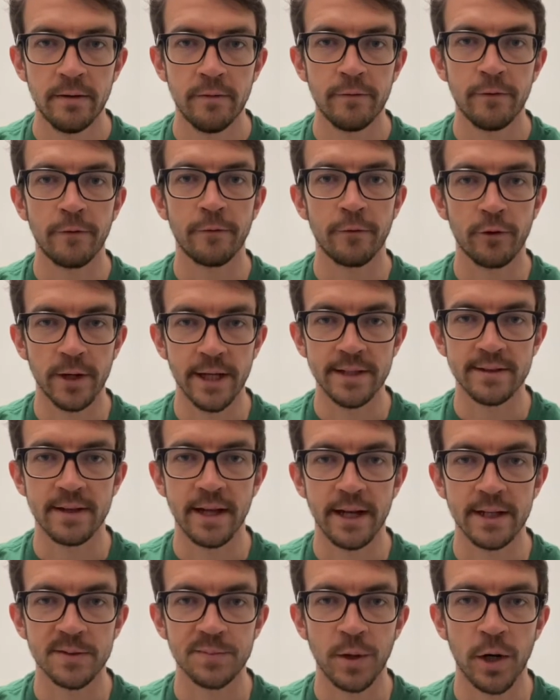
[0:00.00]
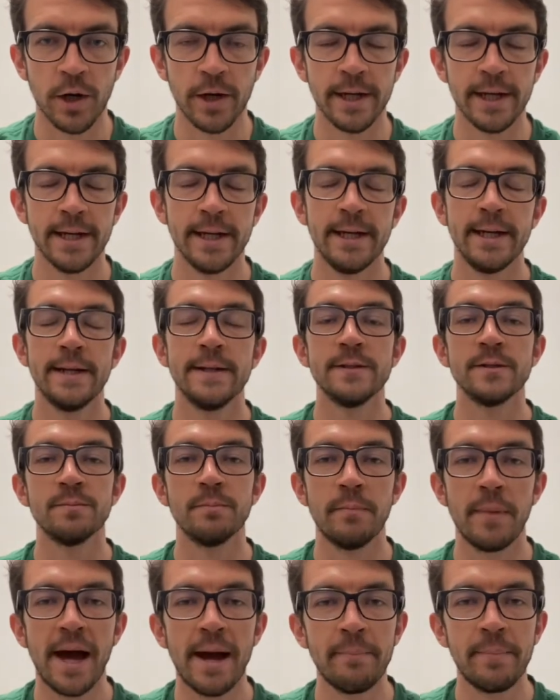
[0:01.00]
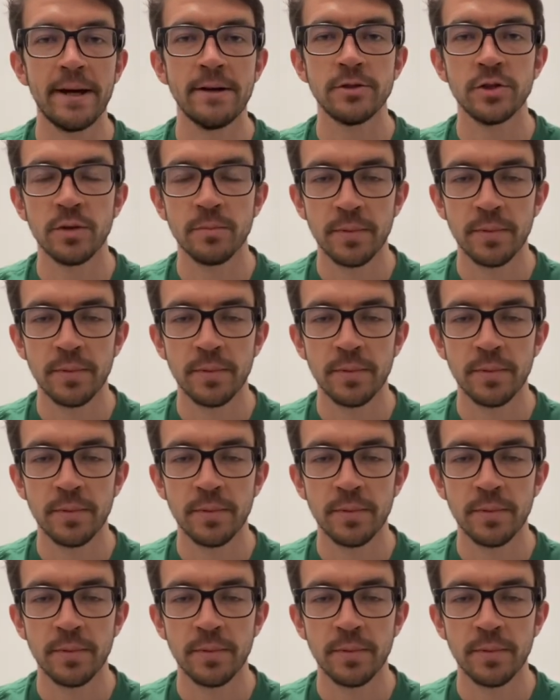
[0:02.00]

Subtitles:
for Freeze Dance Party is map out